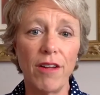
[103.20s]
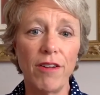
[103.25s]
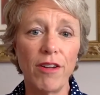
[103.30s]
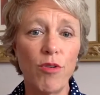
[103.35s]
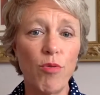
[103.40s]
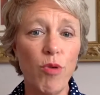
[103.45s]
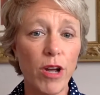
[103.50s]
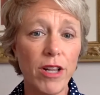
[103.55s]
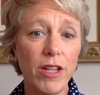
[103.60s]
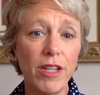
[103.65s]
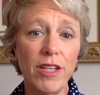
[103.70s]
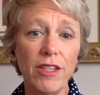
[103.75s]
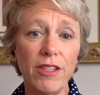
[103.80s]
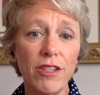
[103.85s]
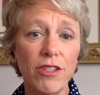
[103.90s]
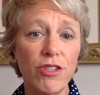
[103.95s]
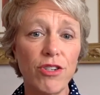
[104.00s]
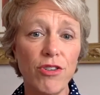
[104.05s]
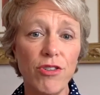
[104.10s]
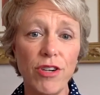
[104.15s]
quickly
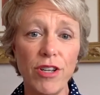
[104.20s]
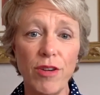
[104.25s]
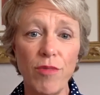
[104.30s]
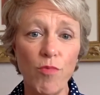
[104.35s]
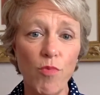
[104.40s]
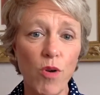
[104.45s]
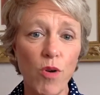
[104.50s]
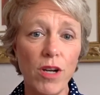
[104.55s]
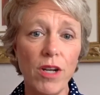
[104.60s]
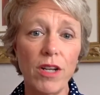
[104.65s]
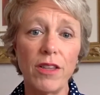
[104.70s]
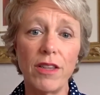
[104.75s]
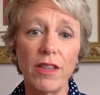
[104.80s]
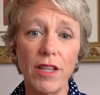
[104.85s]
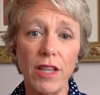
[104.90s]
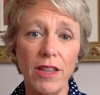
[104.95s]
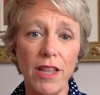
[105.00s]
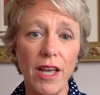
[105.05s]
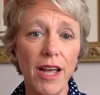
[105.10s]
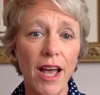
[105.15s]
discerning what
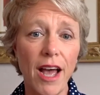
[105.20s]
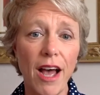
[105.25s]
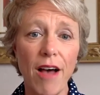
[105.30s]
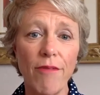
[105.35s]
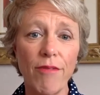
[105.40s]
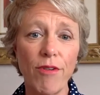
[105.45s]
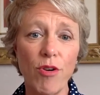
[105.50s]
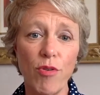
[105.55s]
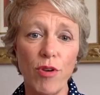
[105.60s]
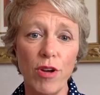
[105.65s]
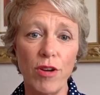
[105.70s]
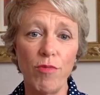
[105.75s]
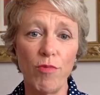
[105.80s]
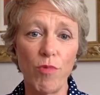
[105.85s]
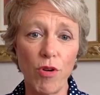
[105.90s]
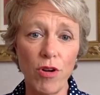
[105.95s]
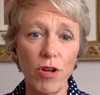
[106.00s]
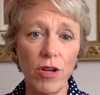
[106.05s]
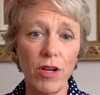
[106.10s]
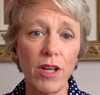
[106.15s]
they have going
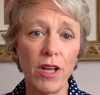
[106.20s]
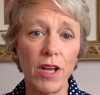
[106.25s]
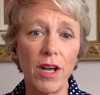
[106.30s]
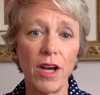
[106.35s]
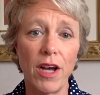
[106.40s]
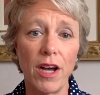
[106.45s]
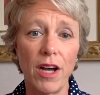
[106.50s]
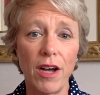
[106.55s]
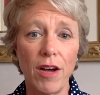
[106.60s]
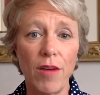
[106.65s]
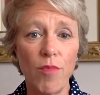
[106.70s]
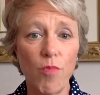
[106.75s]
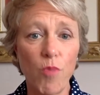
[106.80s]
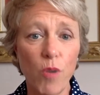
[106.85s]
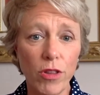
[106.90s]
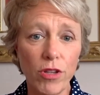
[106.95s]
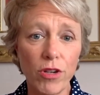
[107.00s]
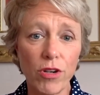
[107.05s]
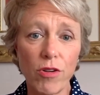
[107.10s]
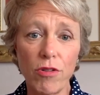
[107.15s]
wrong,
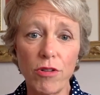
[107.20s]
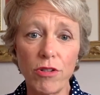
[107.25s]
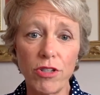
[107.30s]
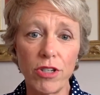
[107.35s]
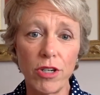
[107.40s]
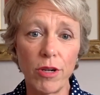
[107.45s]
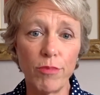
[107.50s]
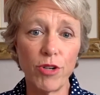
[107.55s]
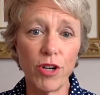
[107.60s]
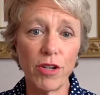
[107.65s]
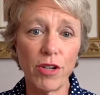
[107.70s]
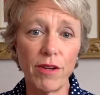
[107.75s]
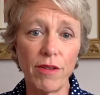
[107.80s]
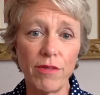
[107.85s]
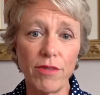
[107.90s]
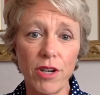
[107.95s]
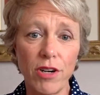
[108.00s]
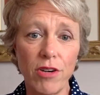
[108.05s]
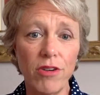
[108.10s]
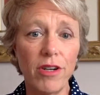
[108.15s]
what their goals and objectives
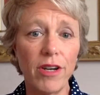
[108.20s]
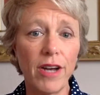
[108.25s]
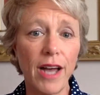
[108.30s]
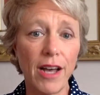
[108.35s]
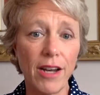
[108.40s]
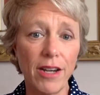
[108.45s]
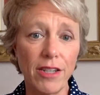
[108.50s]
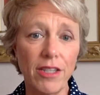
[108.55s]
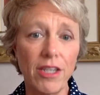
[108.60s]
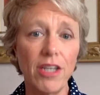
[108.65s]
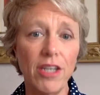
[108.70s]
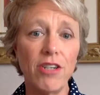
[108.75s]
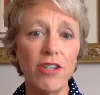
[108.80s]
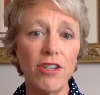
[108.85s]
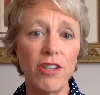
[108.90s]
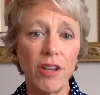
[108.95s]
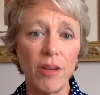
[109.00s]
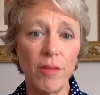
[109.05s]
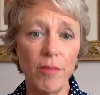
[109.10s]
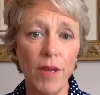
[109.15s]
are, and how to teach
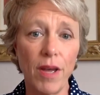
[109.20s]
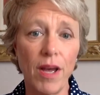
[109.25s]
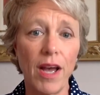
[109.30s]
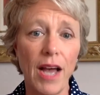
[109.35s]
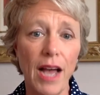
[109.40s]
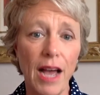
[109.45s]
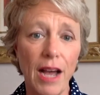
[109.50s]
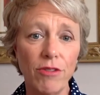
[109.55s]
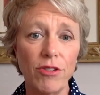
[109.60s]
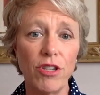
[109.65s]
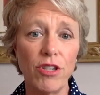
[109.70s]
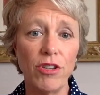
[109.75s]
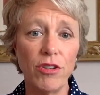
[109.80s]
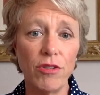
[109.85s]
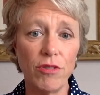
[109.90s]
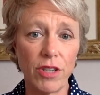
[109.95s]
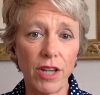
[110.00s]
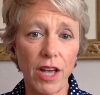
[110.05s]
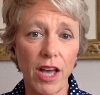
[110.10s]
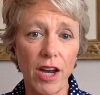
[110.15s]
them how to
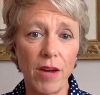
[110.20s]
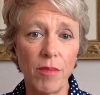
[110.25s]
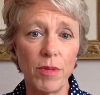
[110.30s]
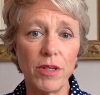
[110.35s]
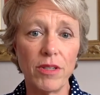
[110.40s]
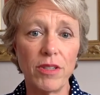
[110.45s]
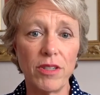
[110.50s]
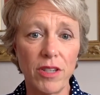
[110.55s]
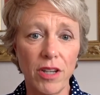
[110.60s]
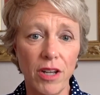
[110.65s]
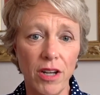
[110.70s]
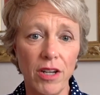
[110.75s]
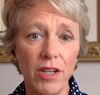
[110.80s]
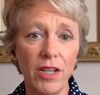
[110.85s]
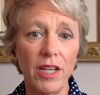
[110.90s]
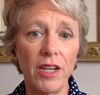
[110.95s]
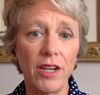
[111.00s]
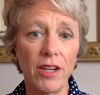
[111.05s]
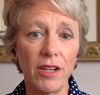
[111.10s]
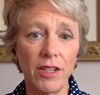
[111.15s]
use cannabis
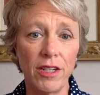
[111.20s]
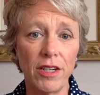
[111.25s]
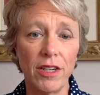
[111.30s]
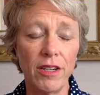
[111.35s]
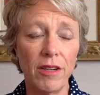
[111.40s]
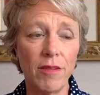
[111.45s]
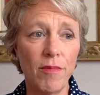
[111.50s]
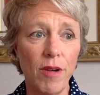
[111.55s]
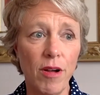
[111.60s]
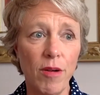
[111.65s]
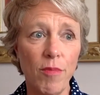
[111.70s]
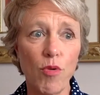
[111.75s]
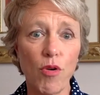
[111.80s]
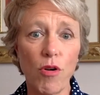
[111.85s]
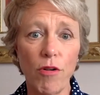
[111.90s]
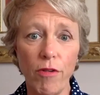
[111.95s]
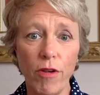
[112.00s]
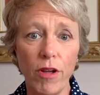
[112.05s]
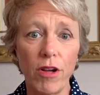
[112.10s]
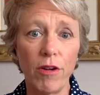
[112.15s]
in a
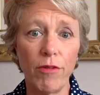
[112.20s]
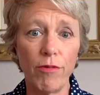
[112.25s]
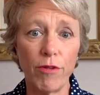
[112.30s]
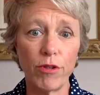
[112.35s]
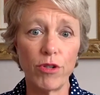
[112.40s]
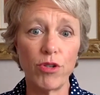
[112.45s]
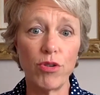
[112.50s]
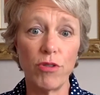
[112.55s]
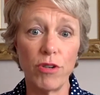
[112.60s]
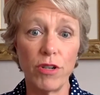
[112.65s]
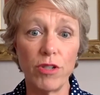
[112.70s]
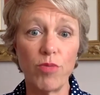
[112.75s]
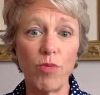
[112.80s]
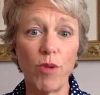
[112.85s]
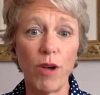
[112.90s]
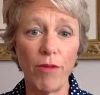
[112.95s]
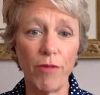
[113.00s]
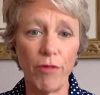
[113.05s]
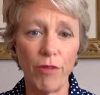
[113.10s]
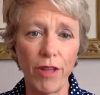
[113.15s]
more fortuitous
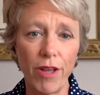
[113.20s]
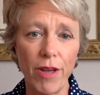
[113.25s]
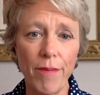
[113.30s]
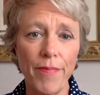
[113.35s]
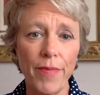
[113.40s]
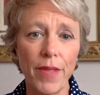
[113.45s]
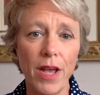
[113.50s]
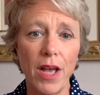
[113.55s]
way for them,